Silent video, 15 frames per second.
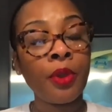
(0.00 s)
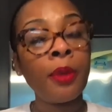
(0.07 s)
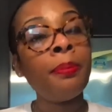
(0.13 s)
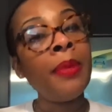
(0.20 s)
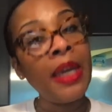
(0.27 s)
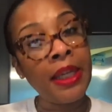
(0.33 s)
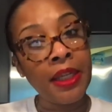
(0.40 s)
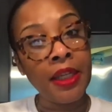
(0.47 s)

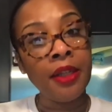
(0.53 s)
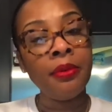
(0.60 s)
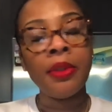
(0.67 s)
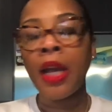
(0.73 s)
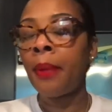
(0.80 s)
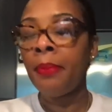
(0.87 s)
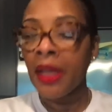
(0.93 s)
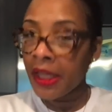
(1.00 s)
Mickey,
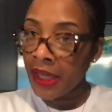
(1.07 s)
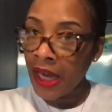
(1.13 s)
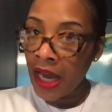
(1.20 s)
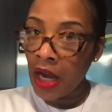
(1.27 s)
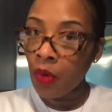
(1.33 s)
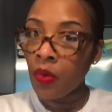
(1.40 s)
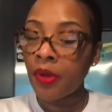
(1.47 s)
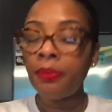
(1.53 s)
not Mickey
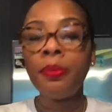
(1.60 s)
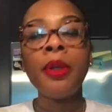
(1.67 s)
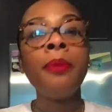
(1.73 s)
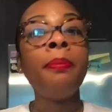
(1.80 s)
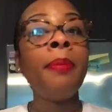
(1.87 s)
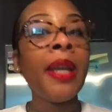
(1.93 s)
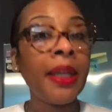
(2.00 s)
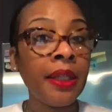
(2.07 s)
Howard,
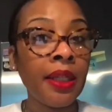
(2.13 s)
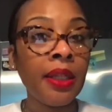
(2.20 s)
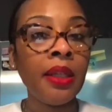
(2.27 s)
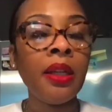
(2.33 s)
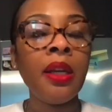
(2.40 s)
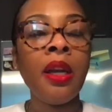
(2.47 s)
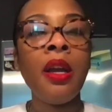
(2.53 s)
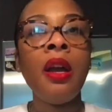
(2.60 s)
but Mickey,